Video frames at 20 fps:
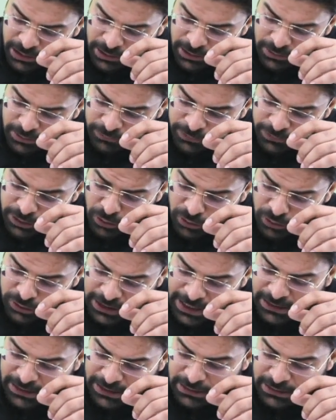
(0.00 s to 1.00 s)
we know
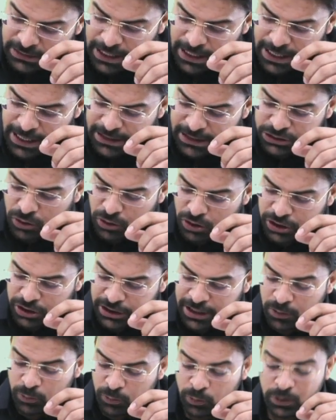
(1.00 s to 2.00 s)
that the x coordinate
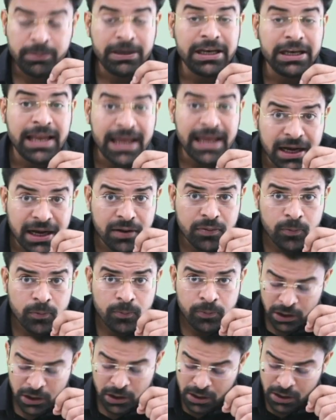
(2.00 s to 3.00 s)
will be negative
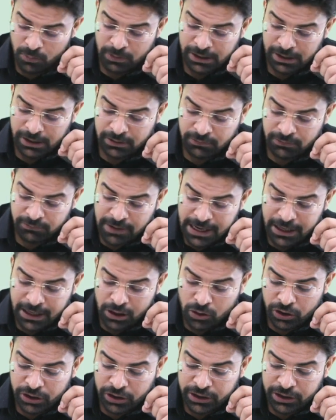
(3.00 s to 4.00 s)
while the y
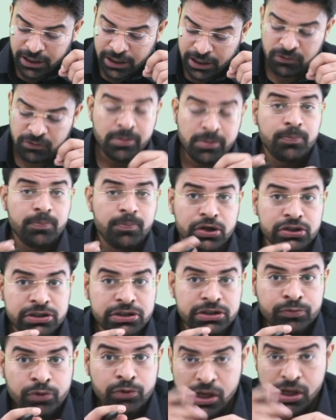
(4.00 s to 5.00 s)
coordinate will be positive.
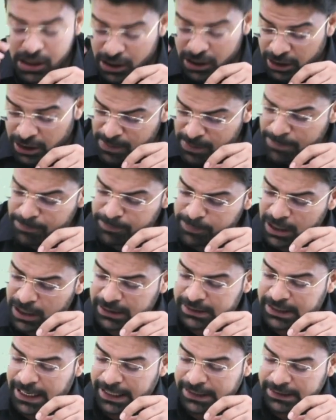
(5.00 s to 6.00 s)
Remember
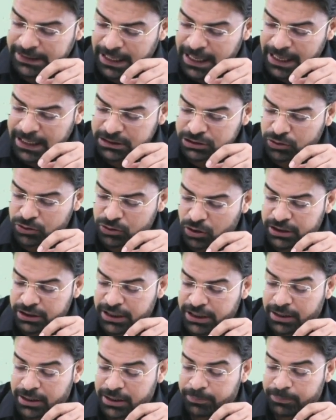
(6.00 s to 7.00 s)
that x coordinate
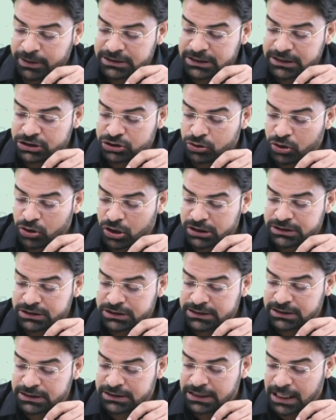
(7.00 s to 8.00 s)
represents cos
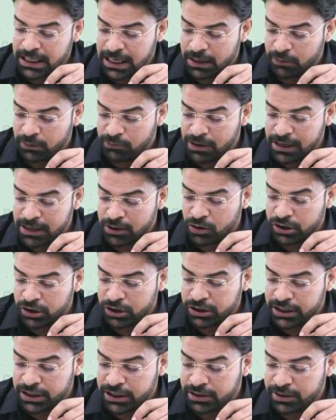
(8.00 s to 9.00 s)
theta and y
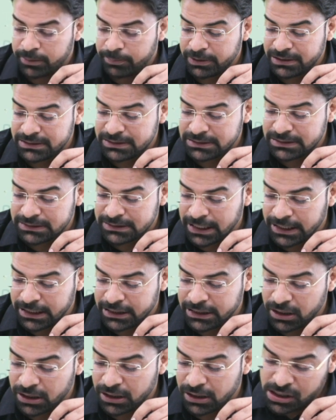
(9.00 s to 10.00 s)
coordinate represents sine theta.
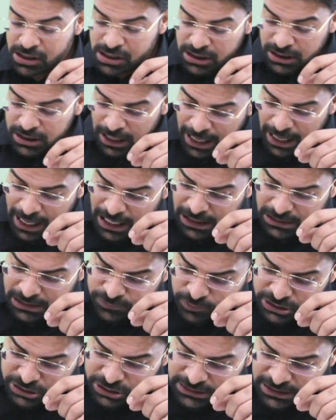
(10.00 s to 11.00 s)
As for
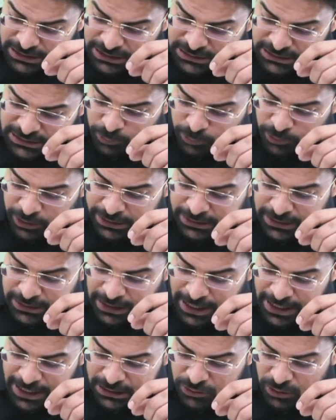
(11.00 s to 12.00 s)
such a point, the x
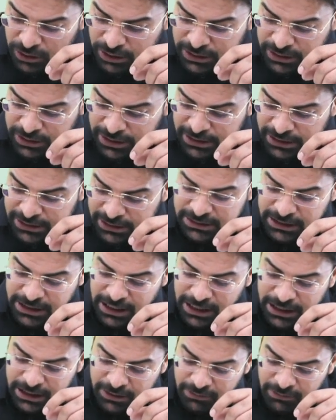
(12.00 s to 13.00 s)
coordinate is
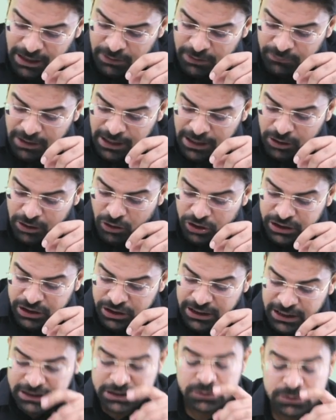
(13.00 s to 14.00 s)
negative and y coordinate is
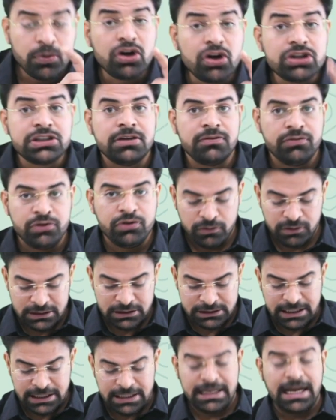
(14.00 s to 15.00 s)
positive, you will say
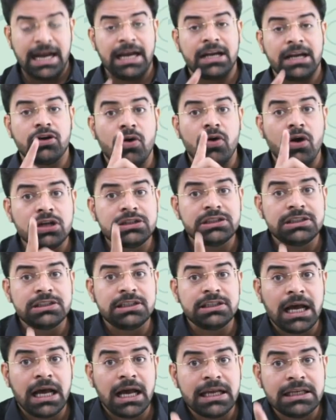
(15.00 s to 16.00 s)
that cos
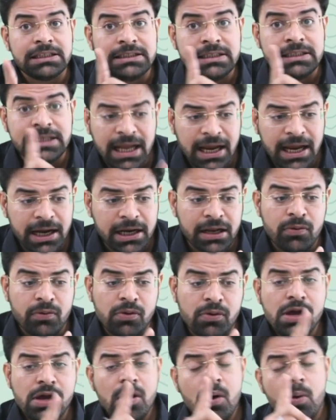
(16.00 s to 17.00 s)
theta is negative
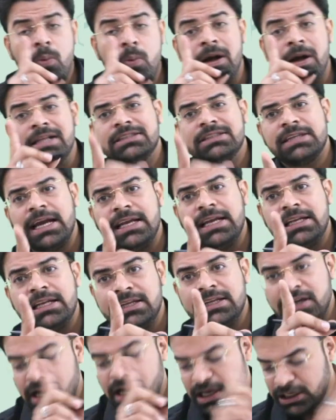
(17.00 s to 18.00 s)
while sine theta
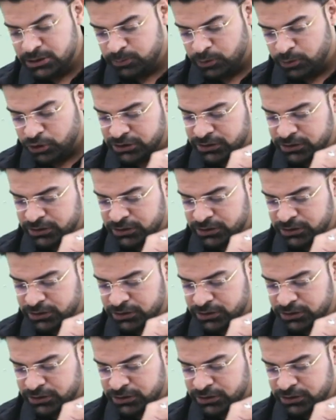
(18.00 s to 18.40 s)
is positive.